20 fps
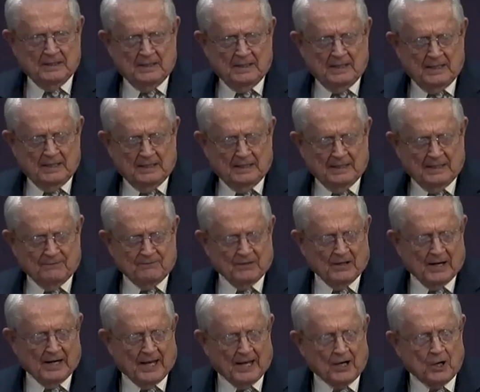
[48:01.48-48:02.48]
It
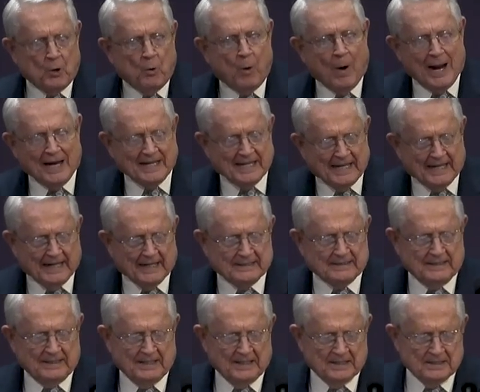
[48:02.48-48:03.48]
felt like quacking at
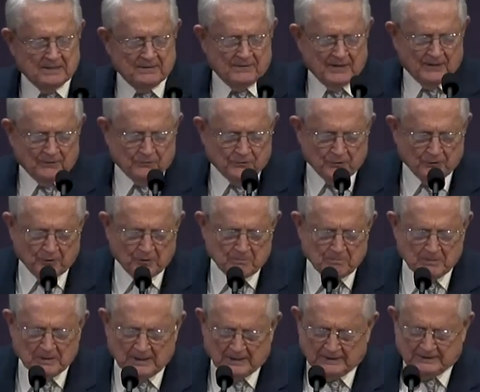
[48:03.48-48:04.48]
the end of that 3rd
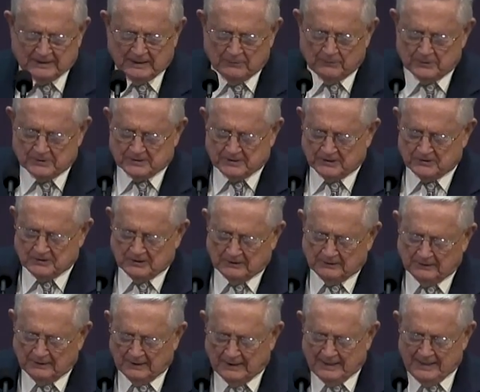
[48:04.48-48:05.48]
month. I was such a
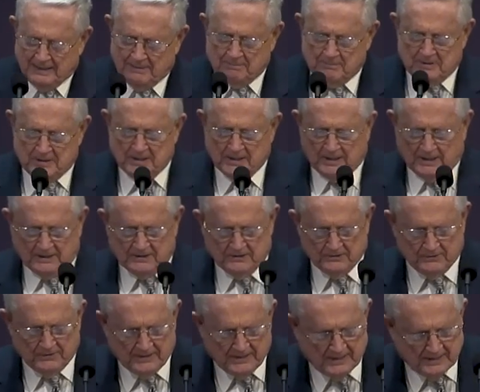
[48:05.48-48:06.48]
lame duck
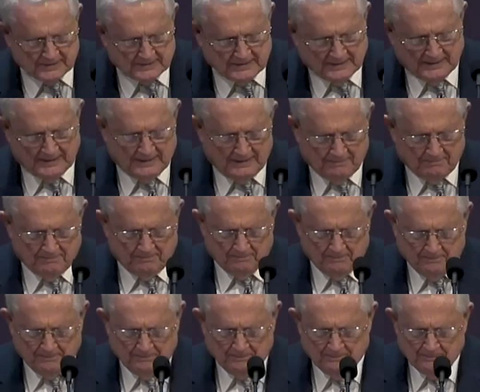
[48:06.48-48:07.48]
during that time.
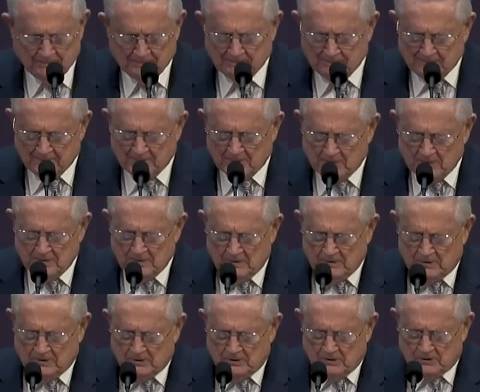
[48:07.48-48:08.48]

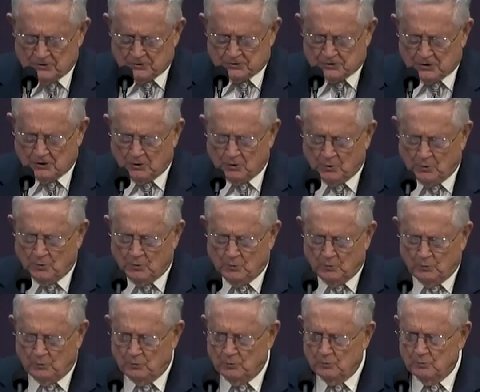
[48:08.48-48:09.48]

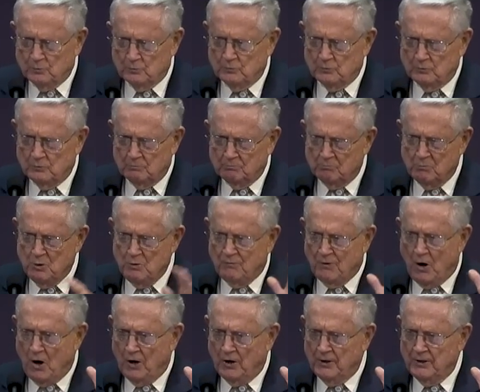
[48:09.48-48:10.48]
So move
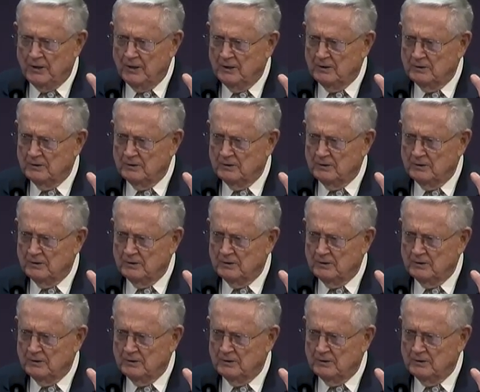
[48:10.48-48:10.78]
on.